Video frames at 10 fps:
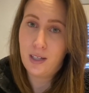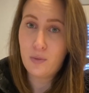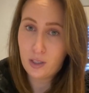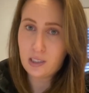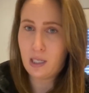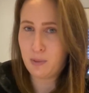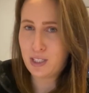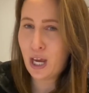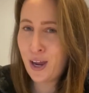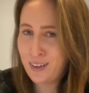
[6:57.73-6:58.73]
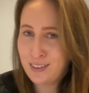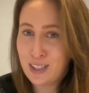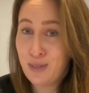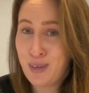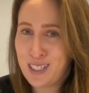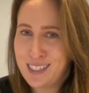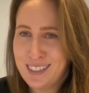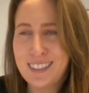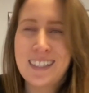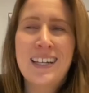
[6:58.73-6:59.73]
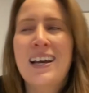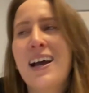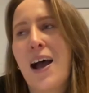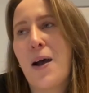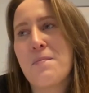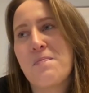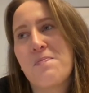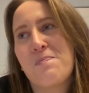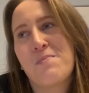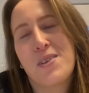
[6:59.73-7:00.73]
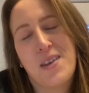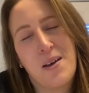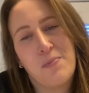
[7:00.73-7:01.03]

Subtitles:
Even though it's only been two months. But yeah,